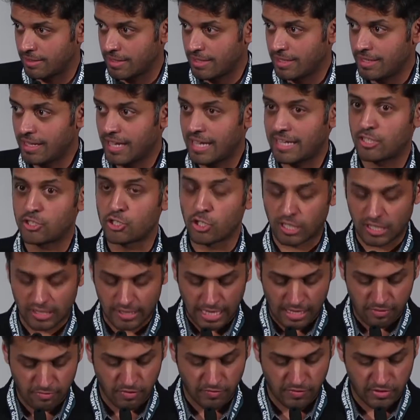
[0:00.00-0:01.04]
And it took a
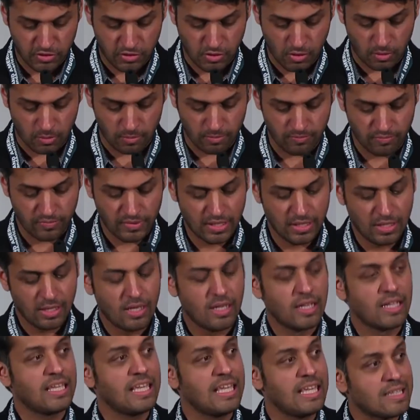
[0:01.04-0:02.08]
life of its own.
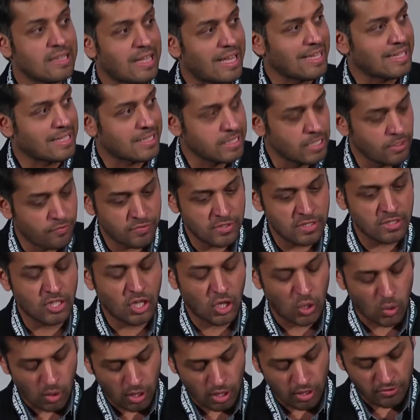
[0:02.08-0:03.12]
Eli Clifton,
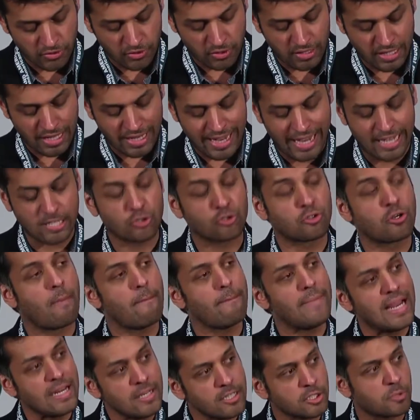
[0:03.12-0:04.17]
co-author, and I had
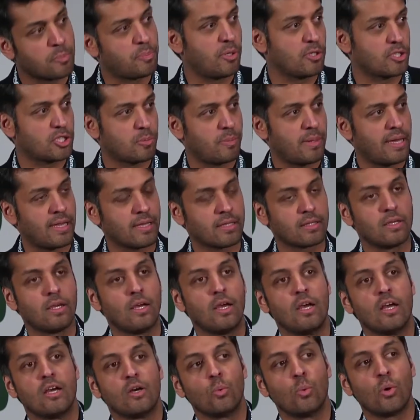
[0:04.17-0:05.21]
tremendous pushback
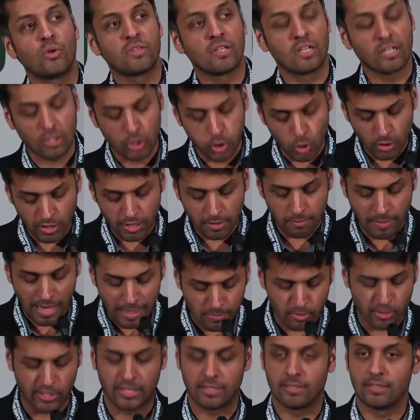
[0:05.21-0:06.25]
with including
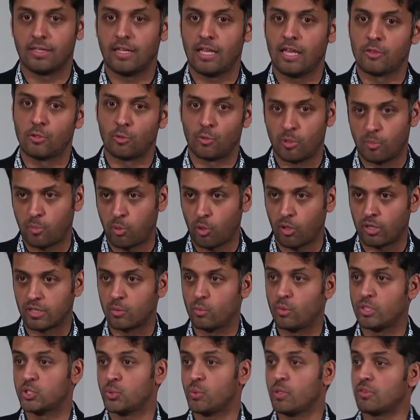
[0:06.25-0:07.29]
Memory in the report,
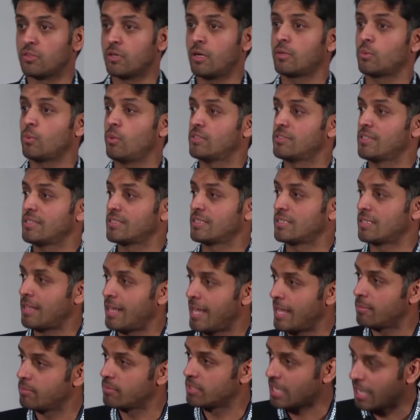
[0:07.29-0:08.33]
which we thought was a
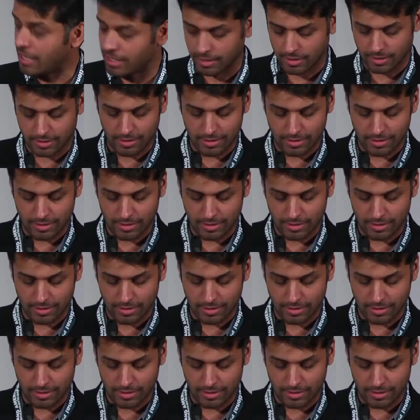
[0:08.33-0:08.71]
slam dunk.